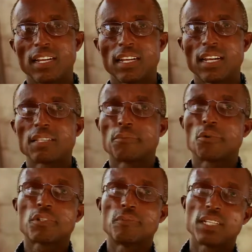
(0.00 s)
has
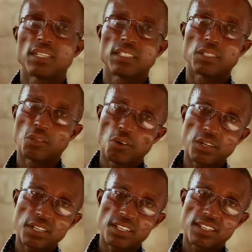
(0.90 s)
brought me
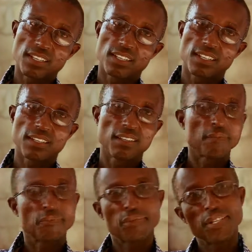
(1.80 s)
joy,
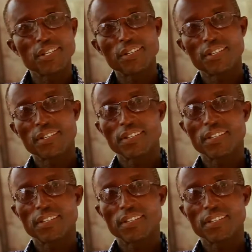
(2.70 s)
peace,